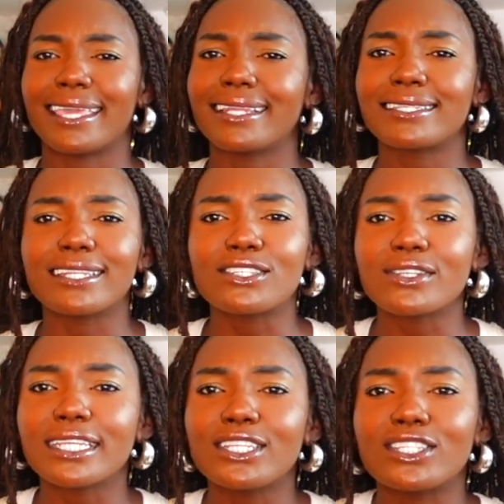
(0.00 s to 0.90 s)
It is
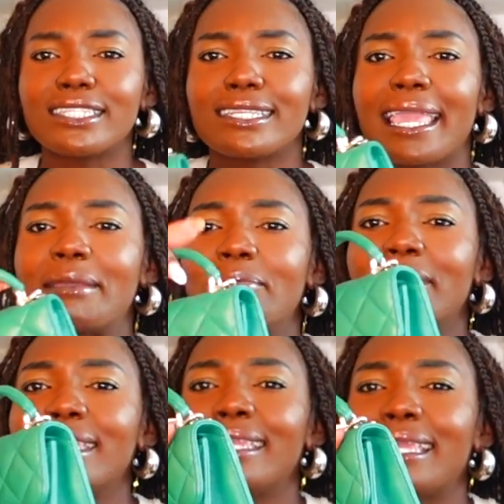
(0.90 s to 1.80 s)
literally just a
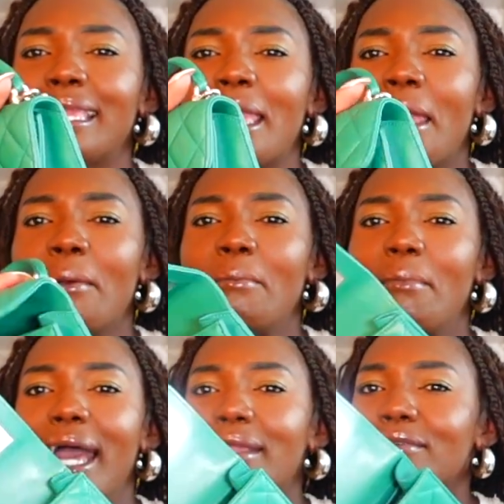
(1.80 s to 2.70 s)
mini
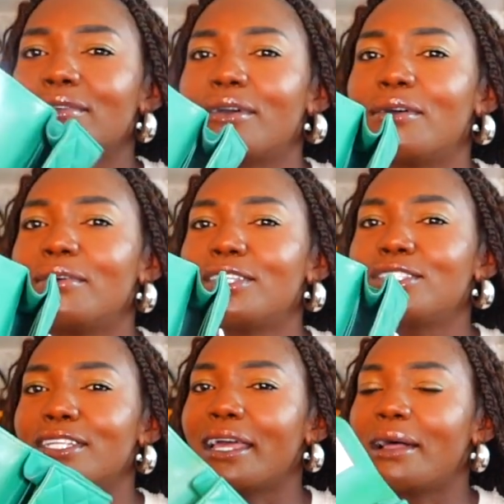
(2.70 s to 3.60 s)
micro
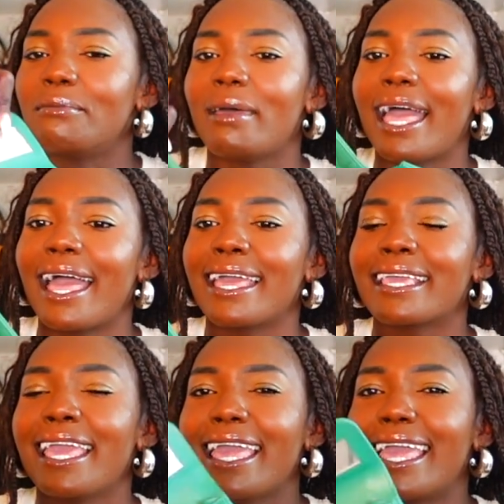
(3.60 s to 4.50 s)
Chanel bag
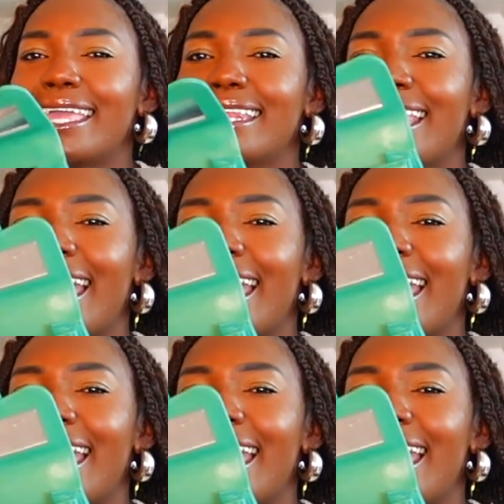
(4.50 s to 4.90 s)
and it